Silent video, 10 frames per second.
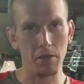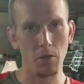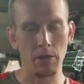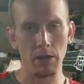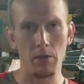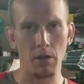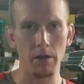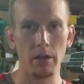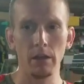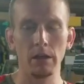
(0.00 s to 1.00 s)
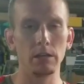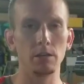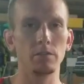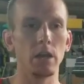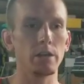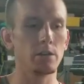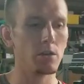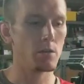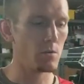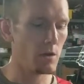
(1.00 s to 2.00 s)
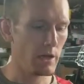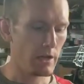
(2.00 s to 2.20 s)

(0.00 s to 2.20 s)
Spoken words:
going on, and you've got no